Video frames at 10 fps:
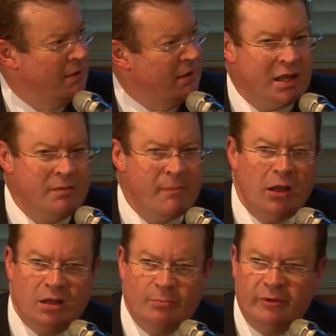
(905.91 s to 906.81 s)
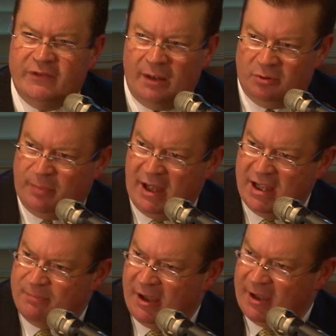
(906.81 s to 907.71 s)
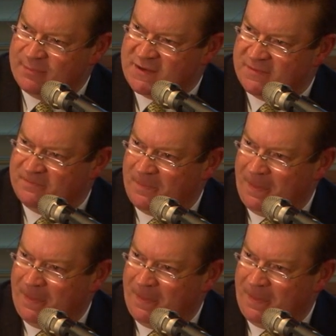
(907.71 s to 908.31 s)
King Malcolm of Double Bay, perhaps.